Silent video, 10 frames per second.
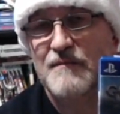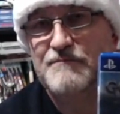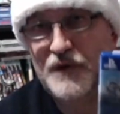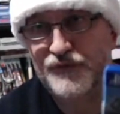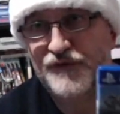
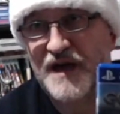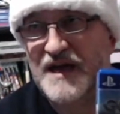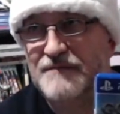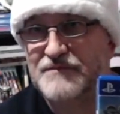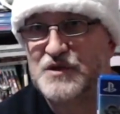Both
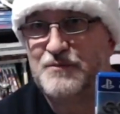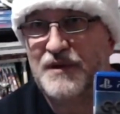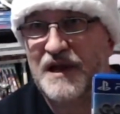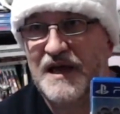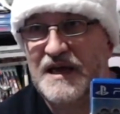games
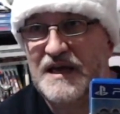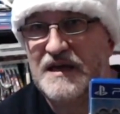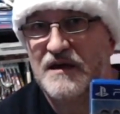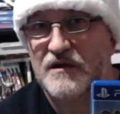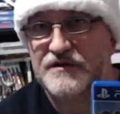play
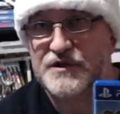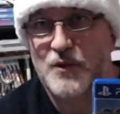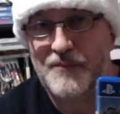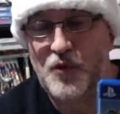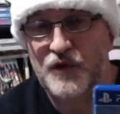to
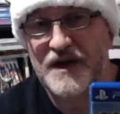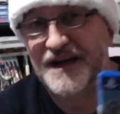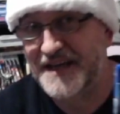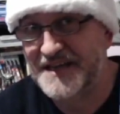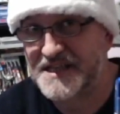a point
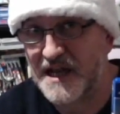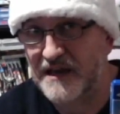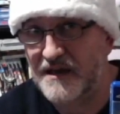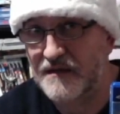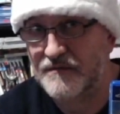
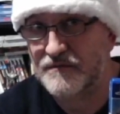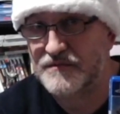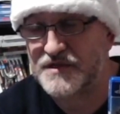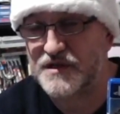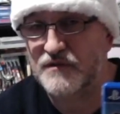identically.
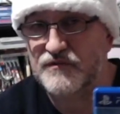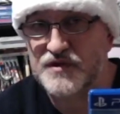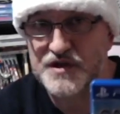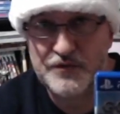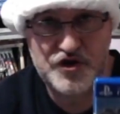So
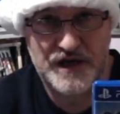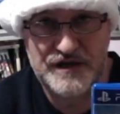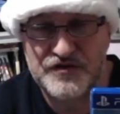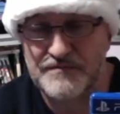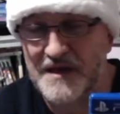there's no
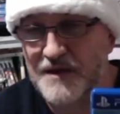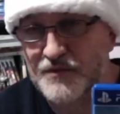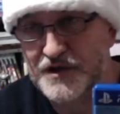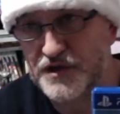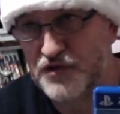change from there,
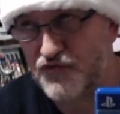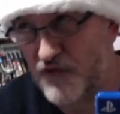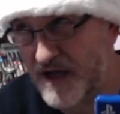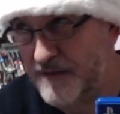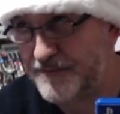which is
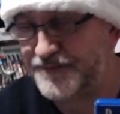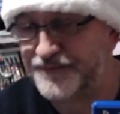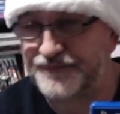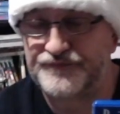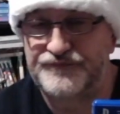great.
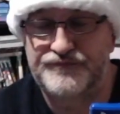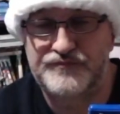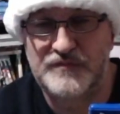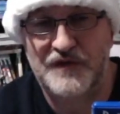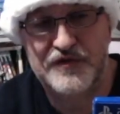
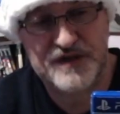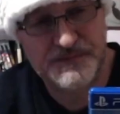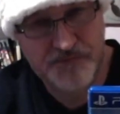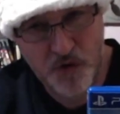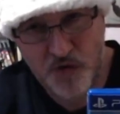There's
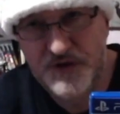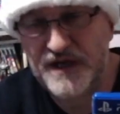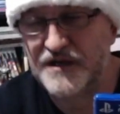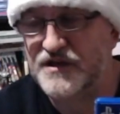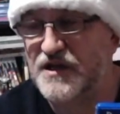more you
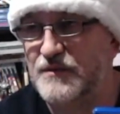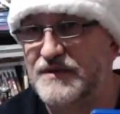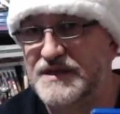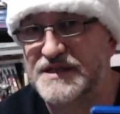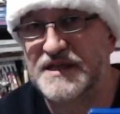can do in
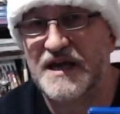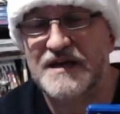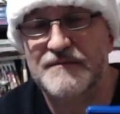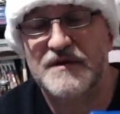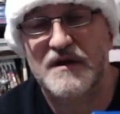this game.